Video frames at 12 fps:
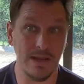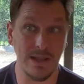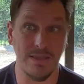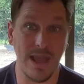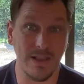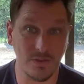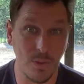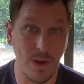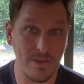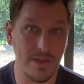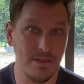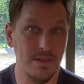And that's why
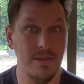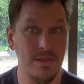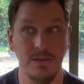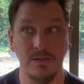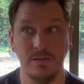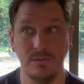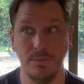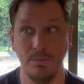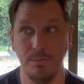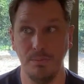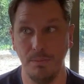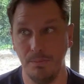I think this
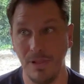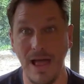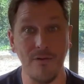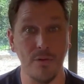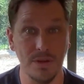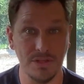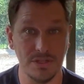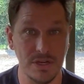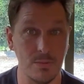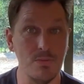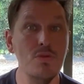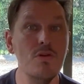platform
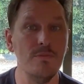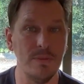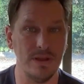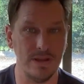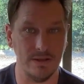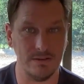engineering movement